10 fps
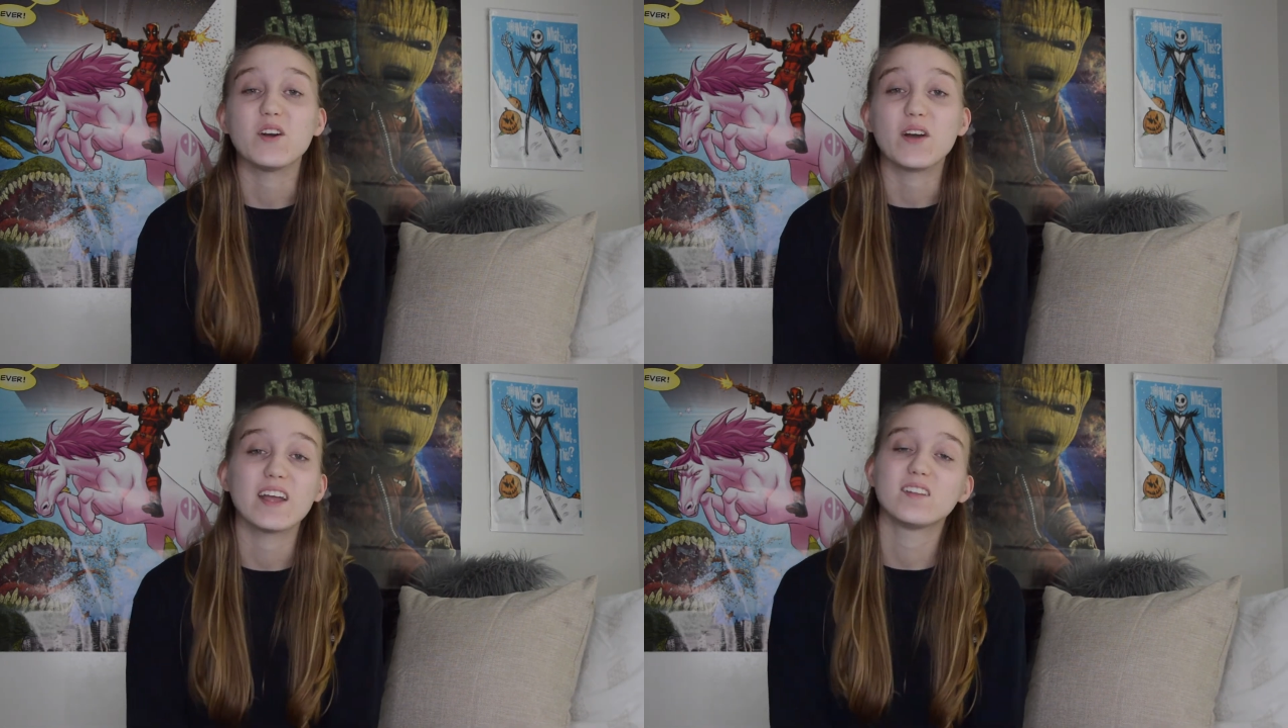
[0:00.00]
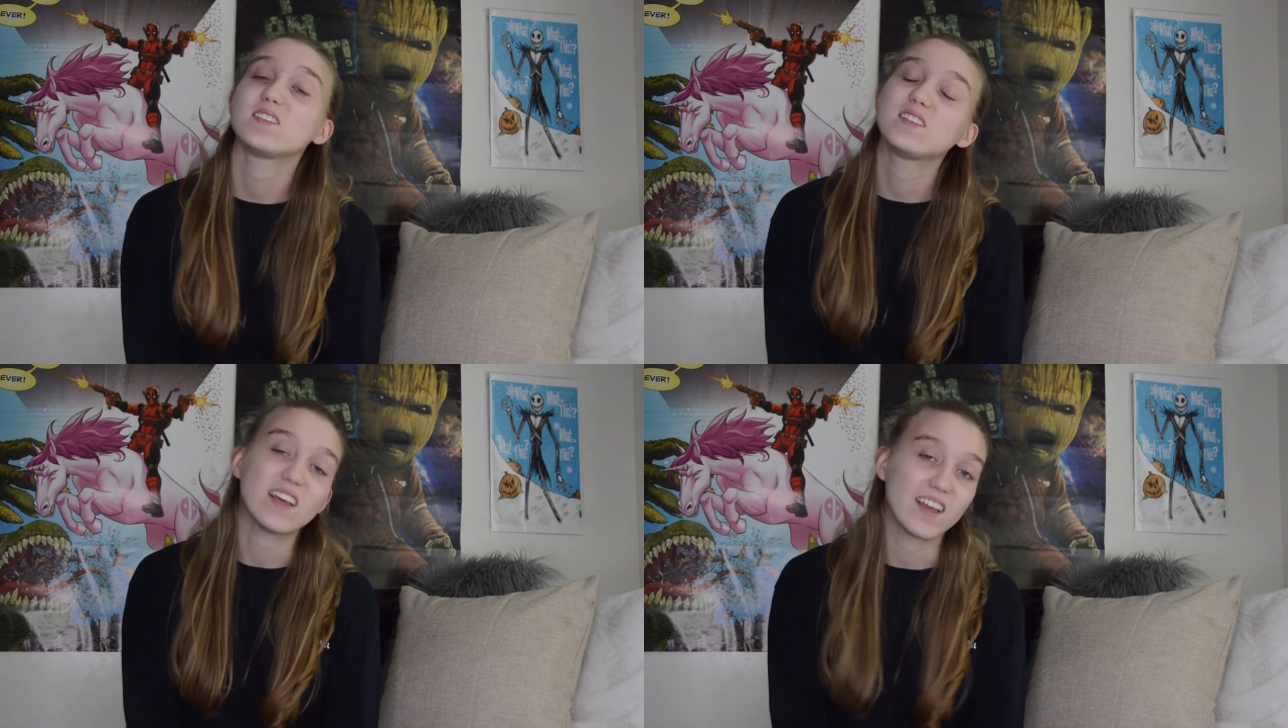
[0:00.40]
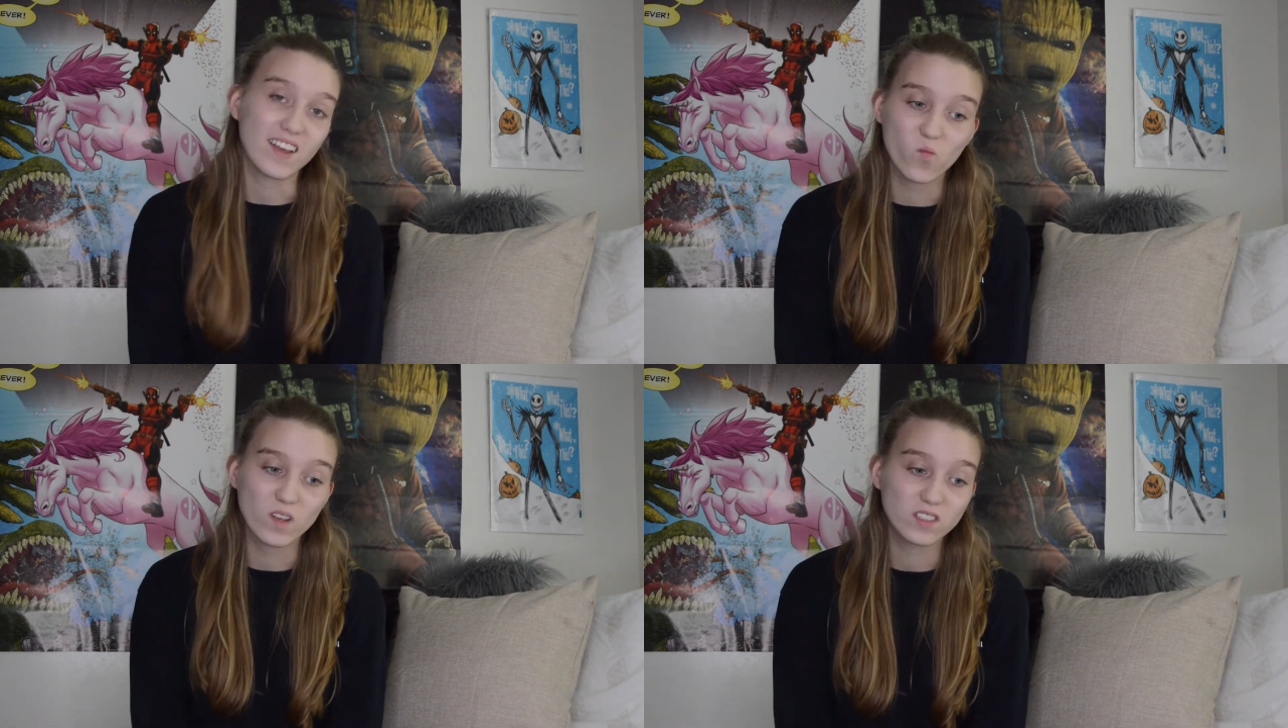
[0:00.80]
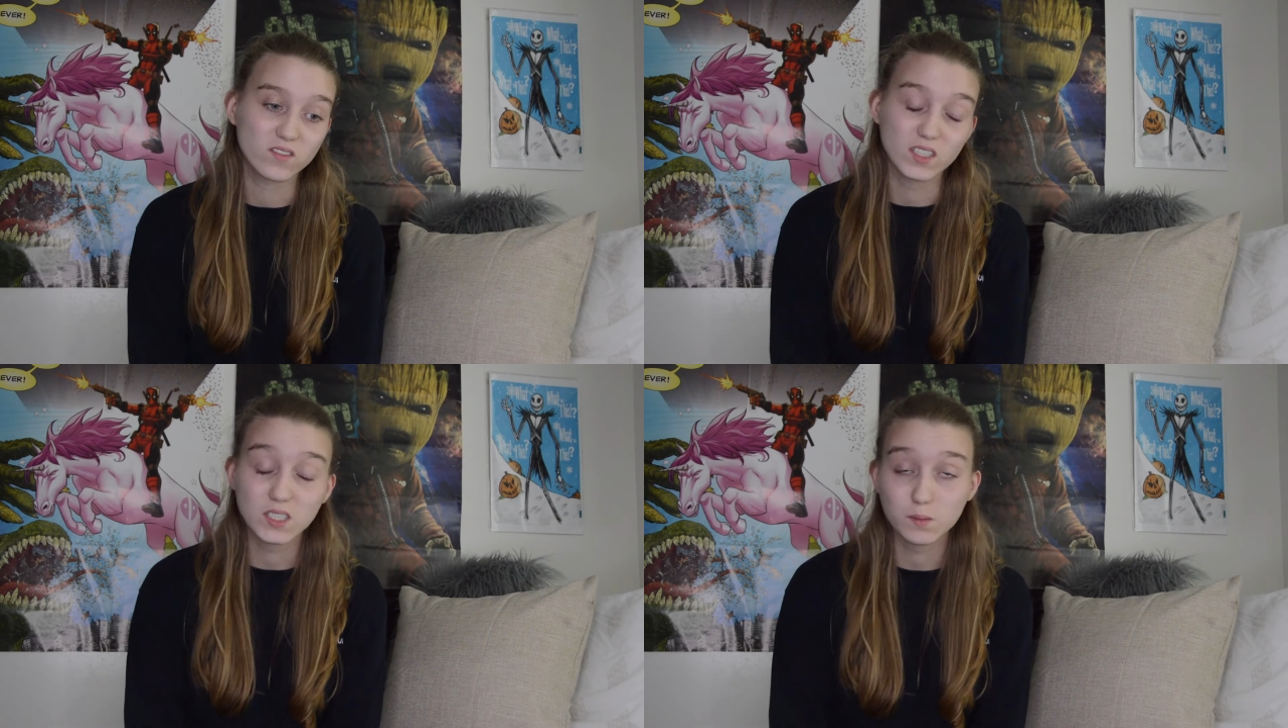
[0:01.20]
and today is a
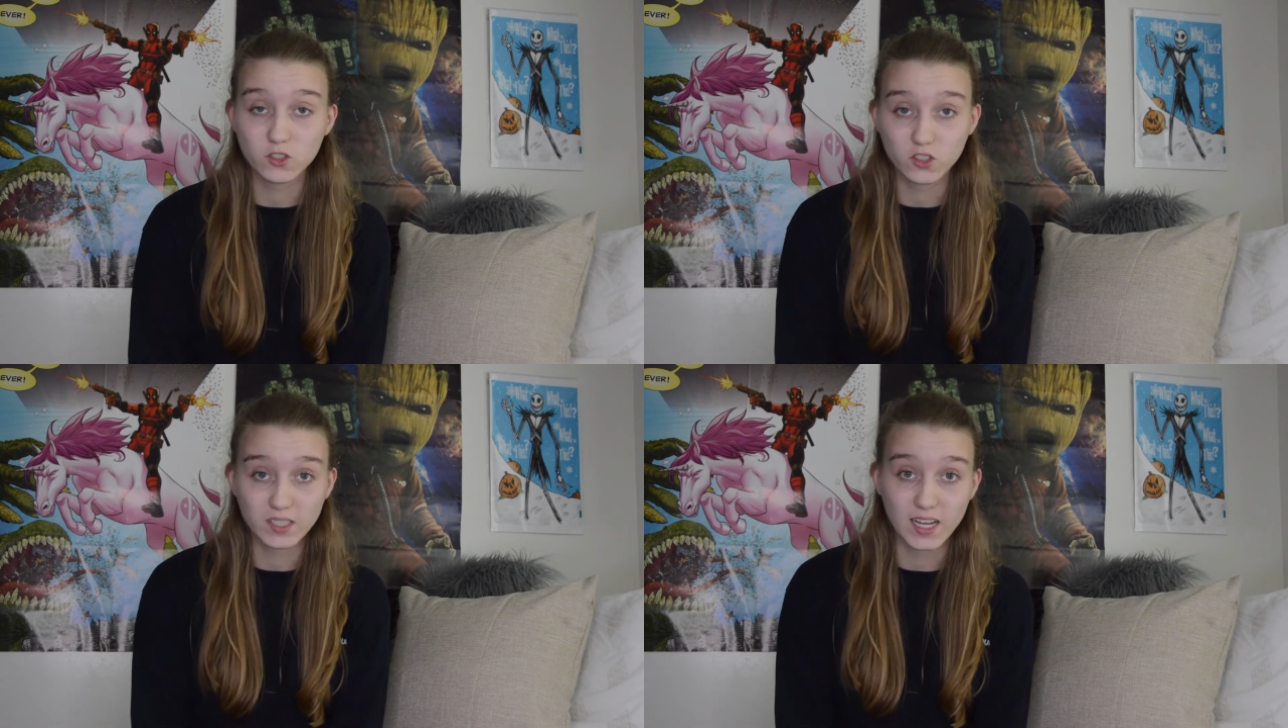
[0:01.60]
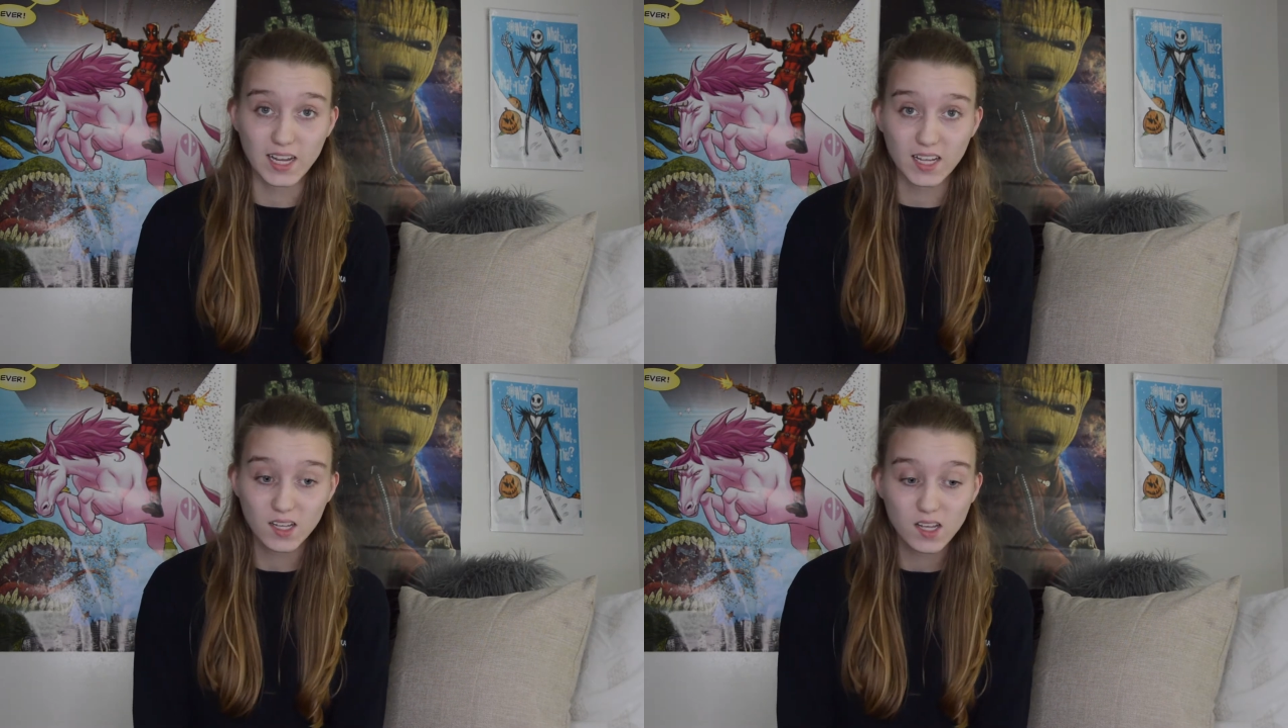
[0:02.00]
very special day